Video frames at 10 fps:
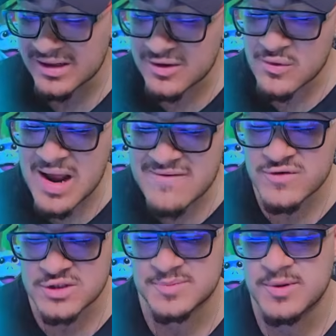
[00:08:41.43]
The
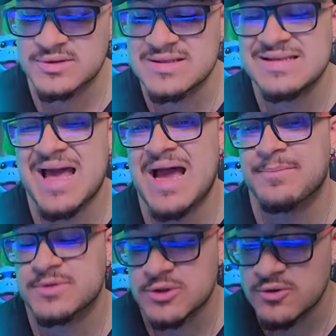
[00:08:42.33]
graveyard spell did
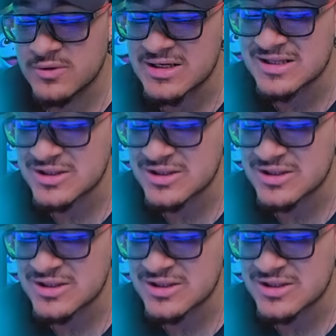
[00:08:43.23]
absolutely